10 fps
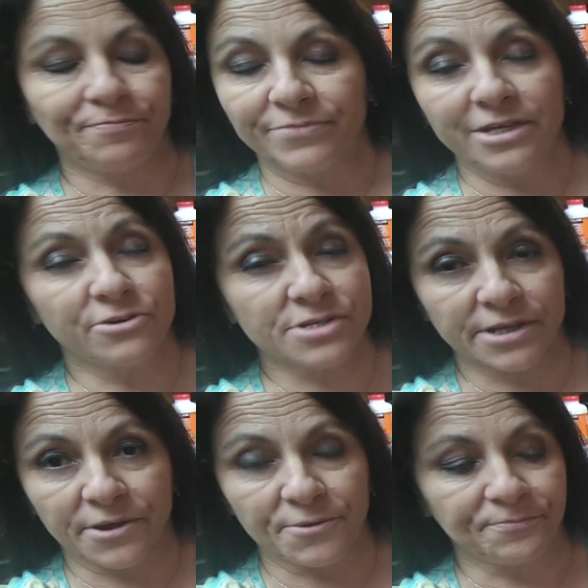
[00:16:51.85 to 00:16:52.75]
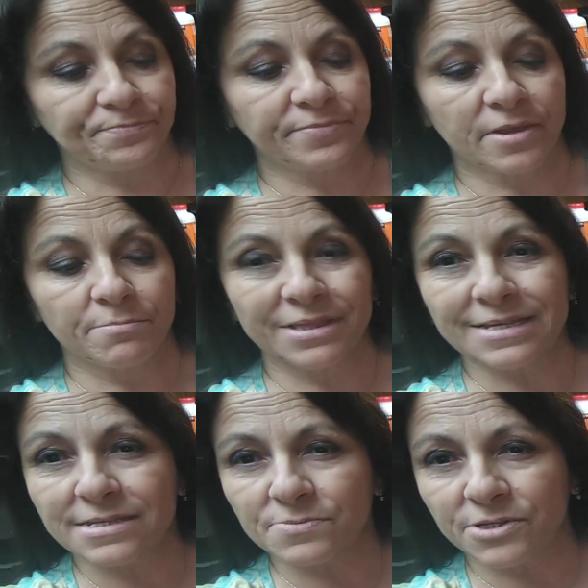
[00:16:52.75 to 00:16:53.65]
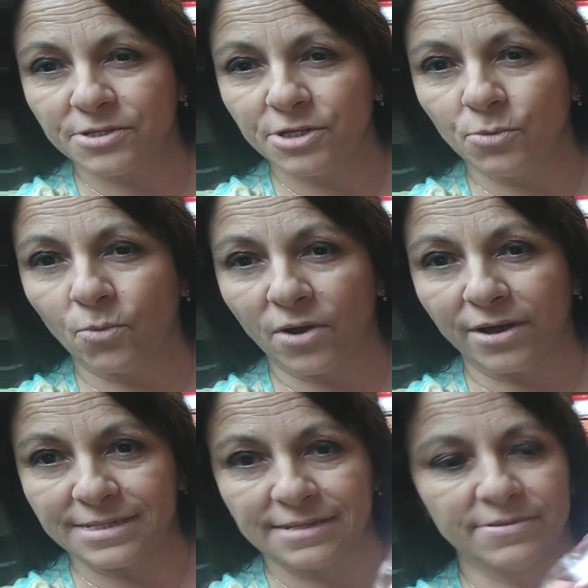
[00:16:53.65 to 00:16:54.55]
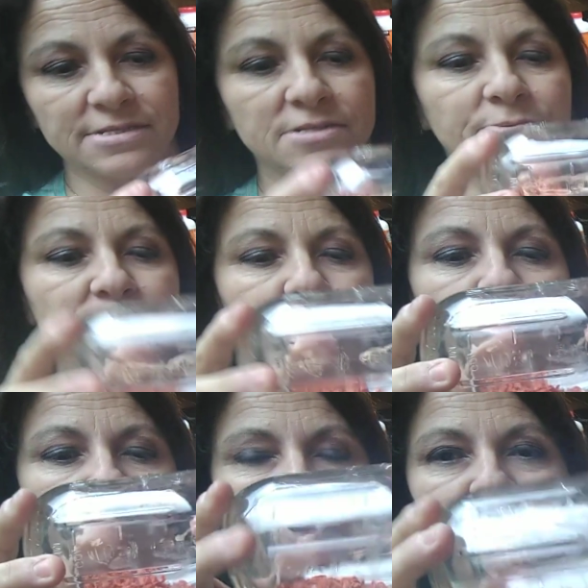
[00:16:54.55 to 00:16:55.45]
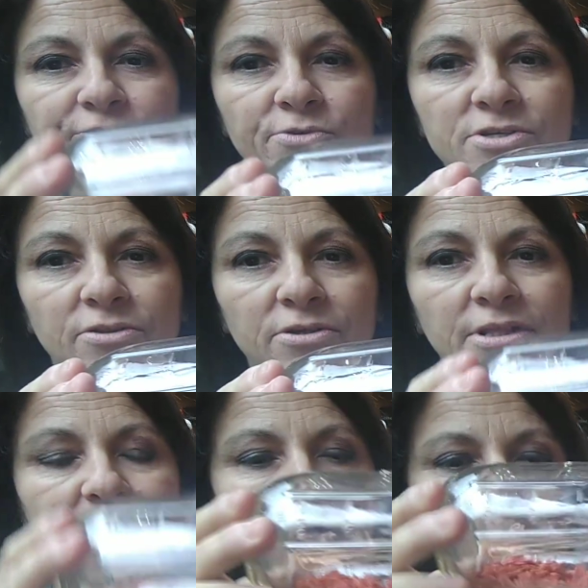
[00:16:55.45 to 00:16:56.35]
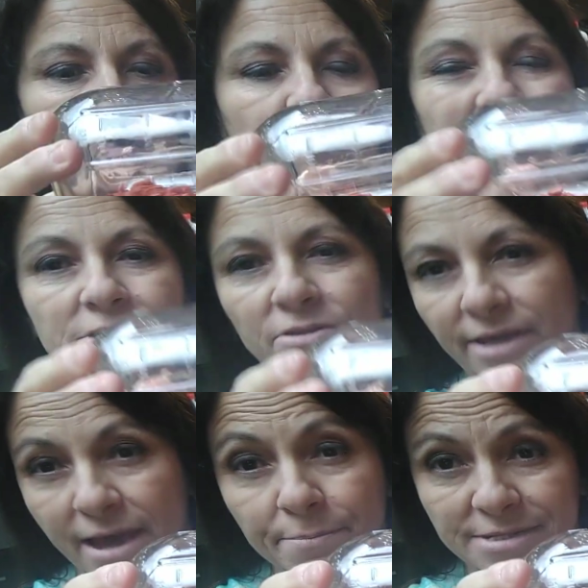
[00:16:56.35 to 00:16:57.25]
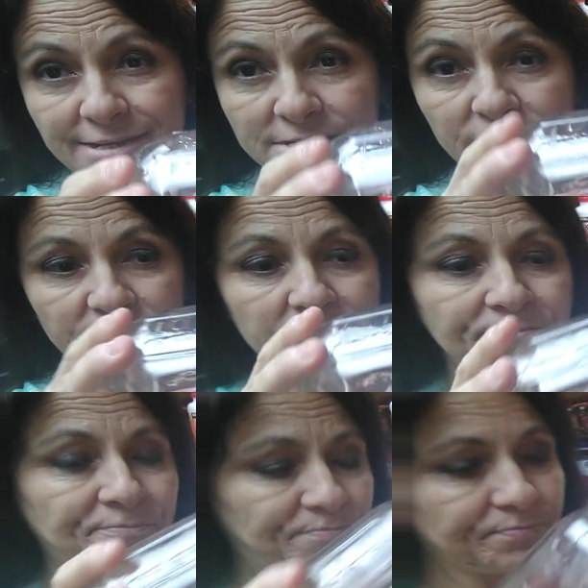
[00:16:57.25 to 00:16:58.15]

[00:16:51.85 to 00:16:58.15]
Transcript: years ago. But this is what you want. This is what you want your food to look like. You want it to look appetizing, right?